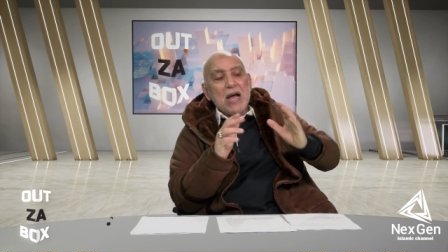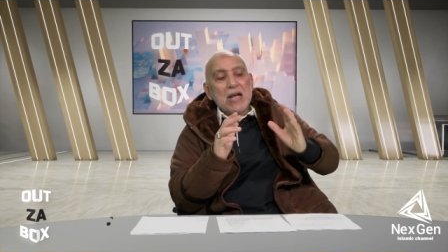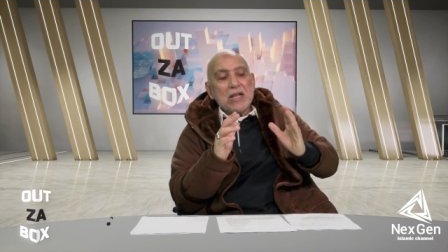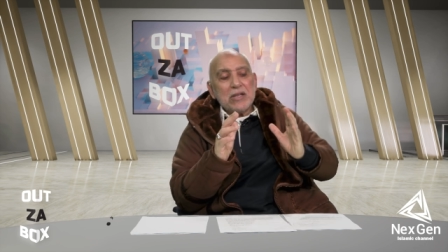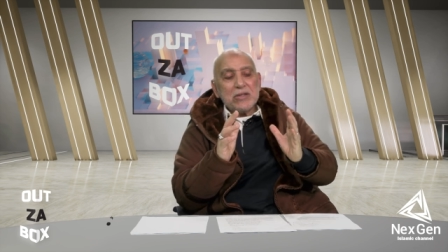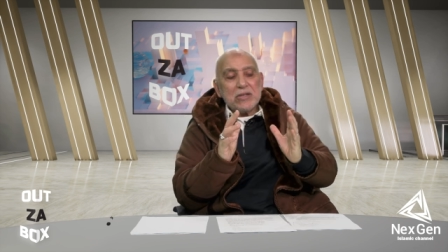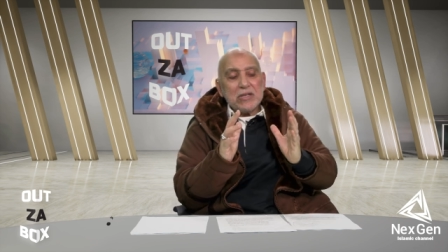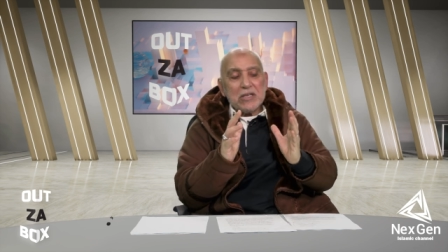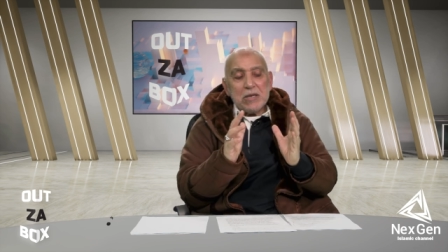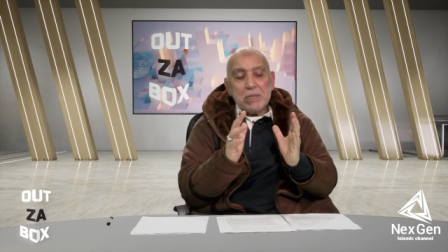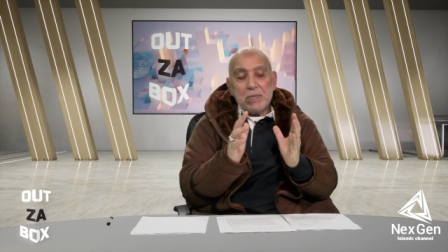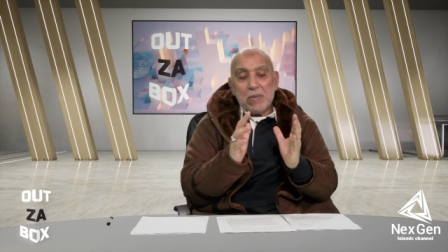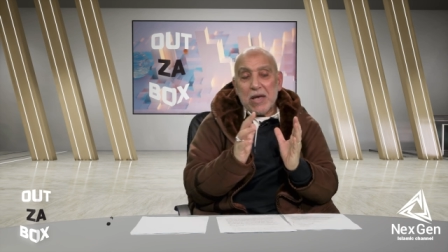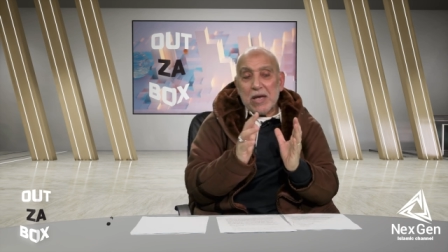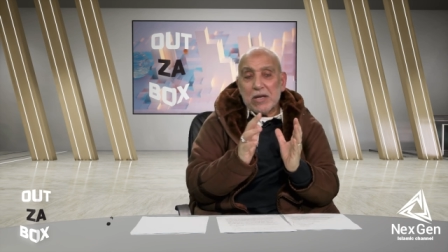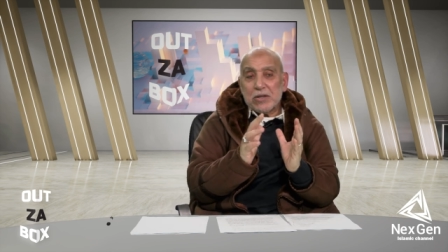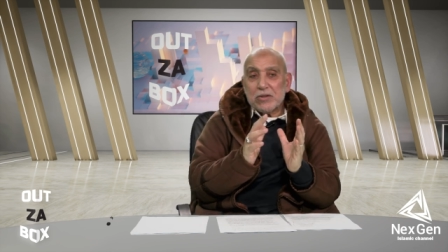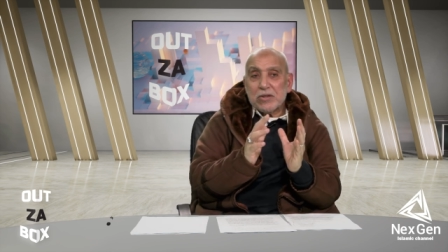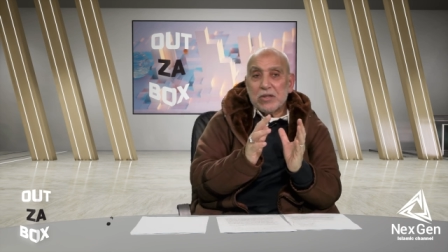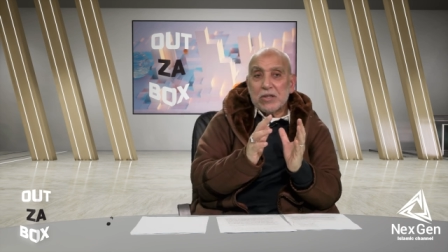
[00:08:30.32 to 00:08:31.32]
and he
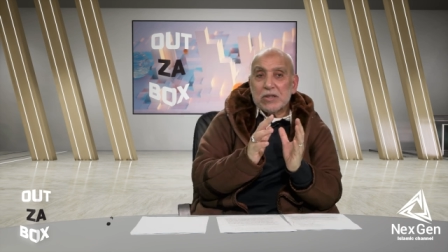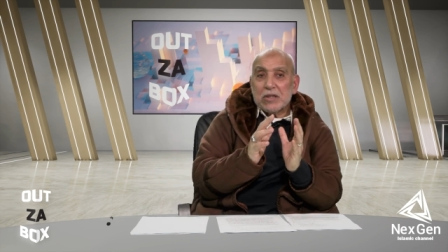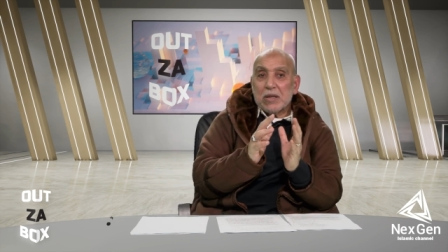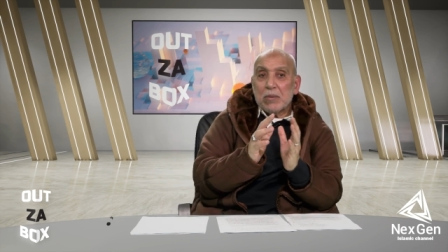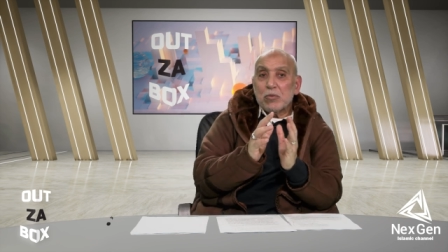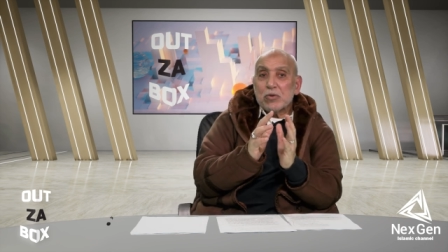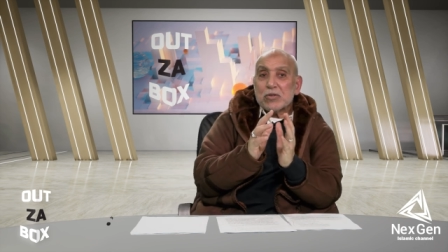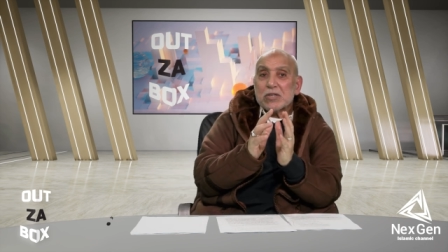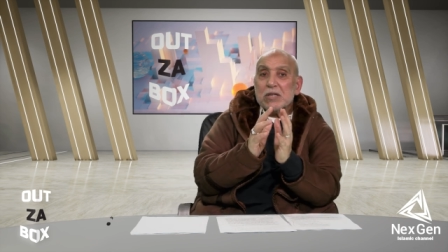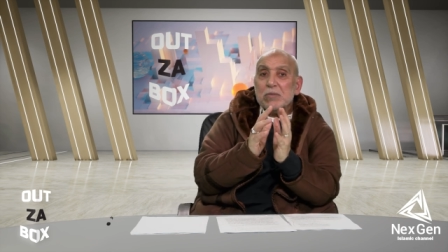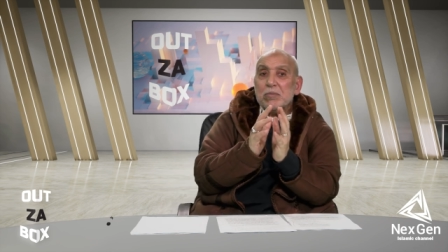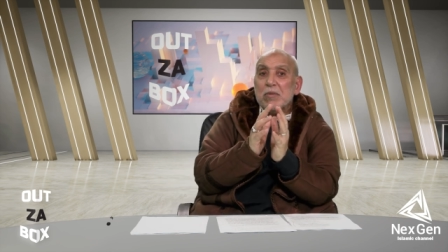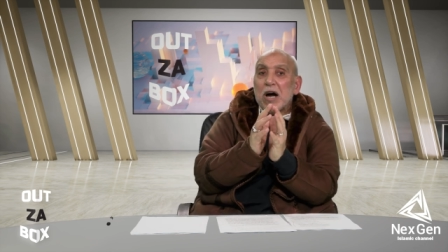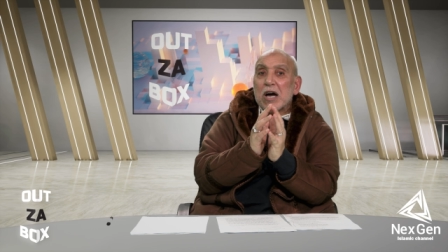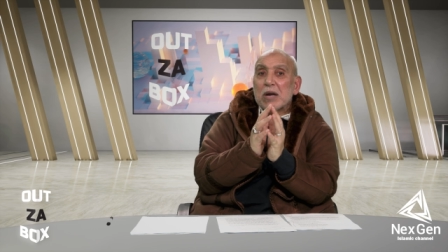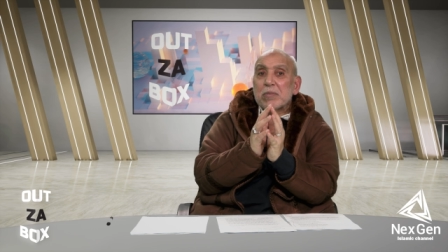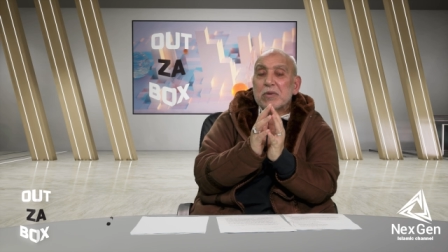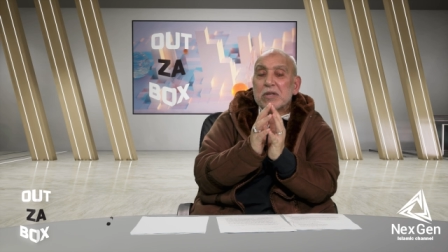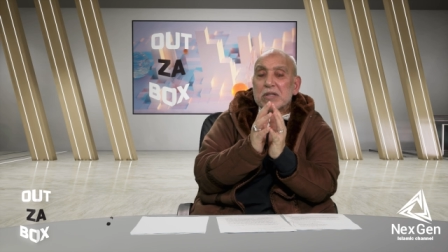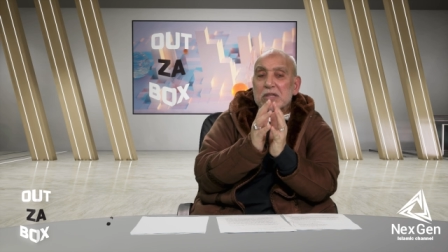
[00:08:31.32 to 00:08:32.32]
made the Muslim
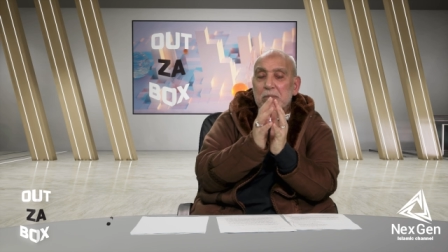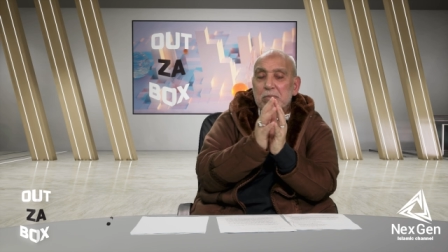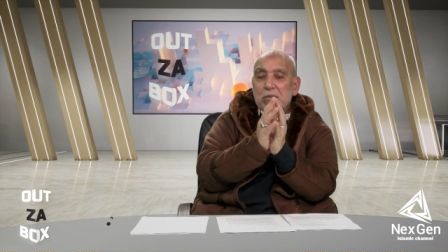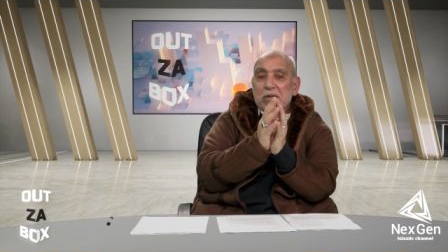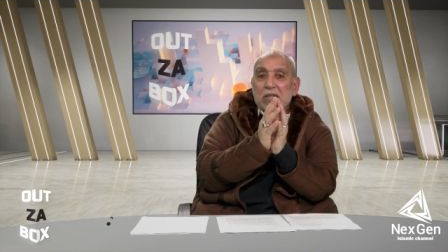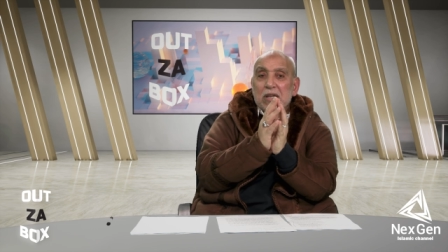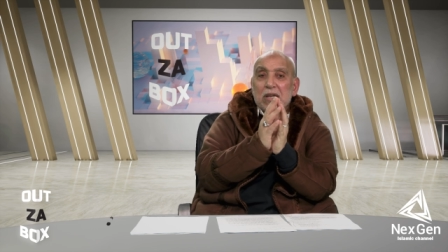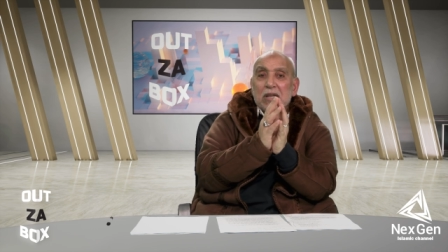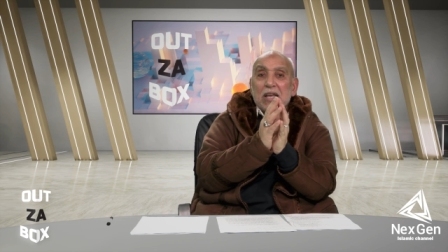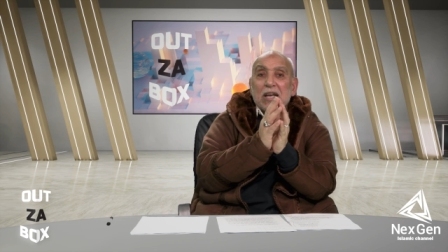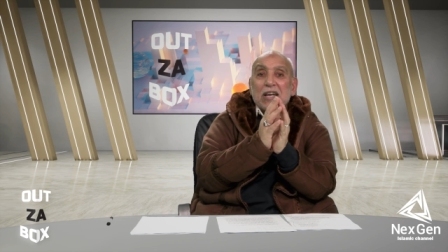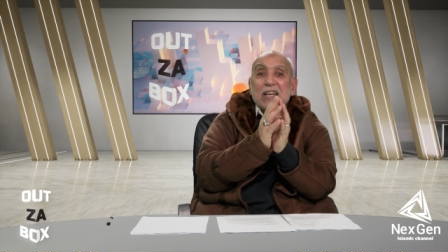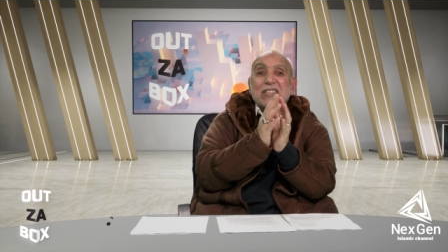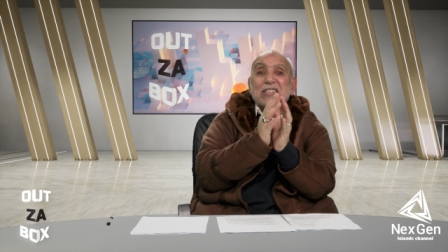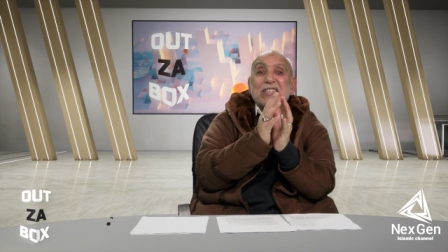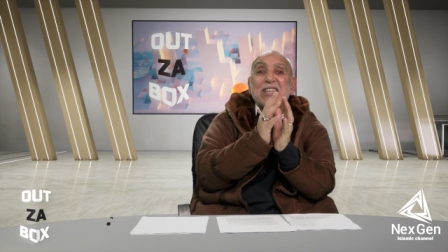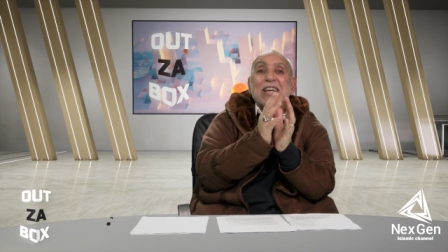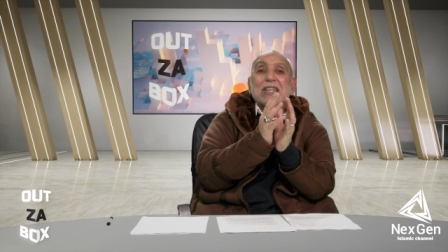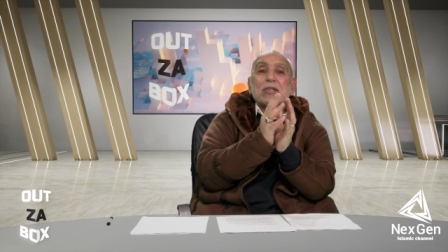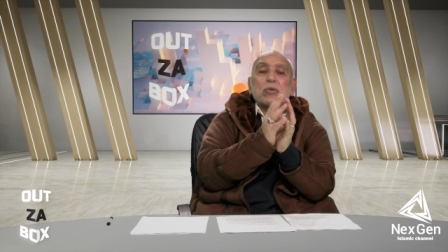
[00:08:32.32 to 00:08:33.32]
army in the middle
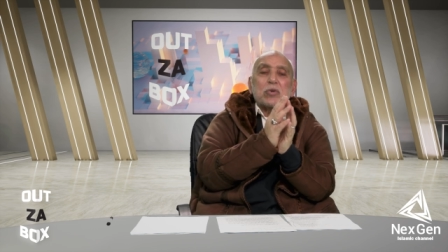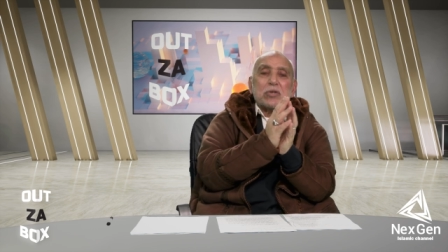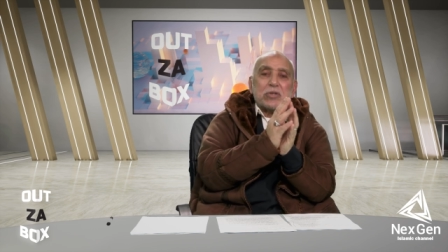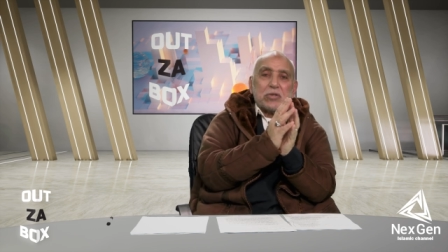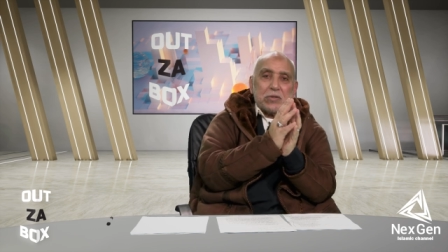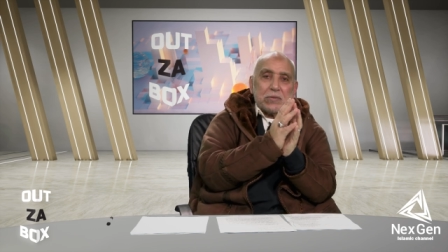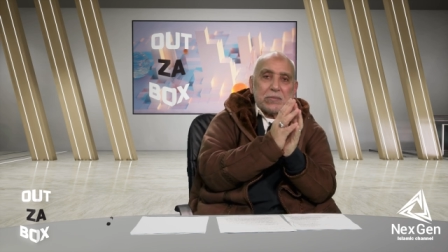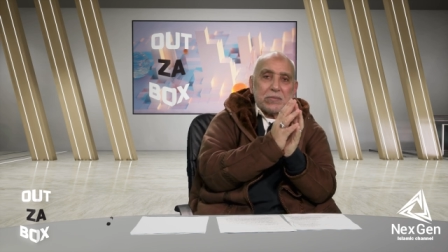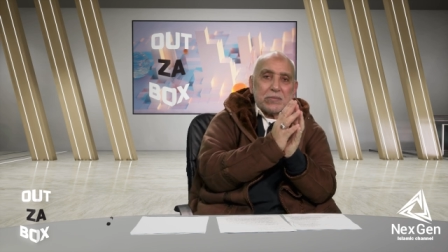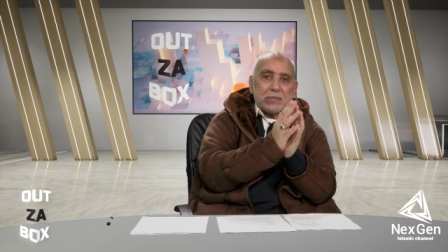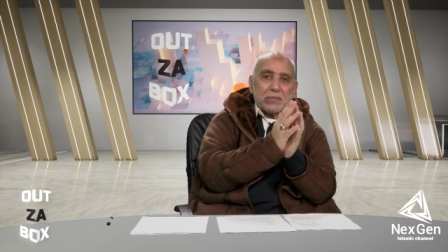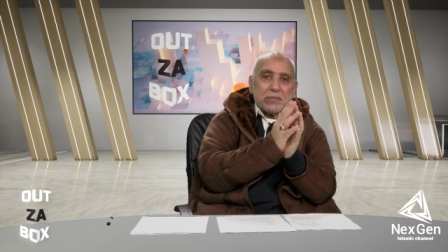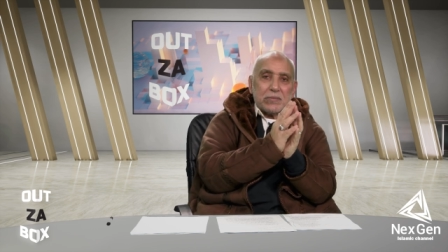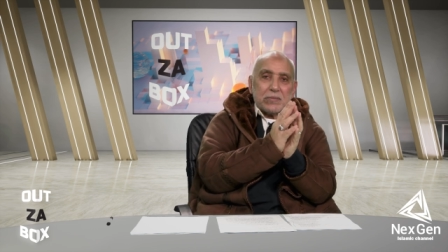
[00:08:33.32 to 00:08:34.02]
like a sandwich.